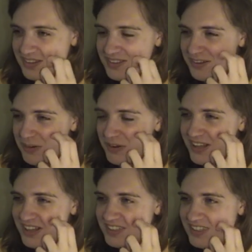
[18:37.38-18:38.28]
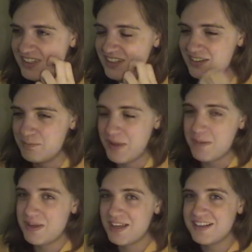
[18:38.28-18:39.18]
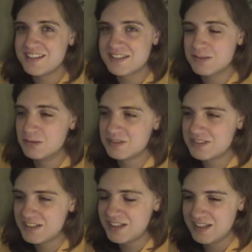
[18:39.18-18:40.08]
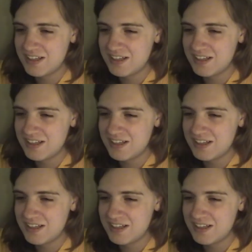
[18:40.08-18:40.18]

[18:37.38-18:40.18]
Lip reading: So maybe it is school,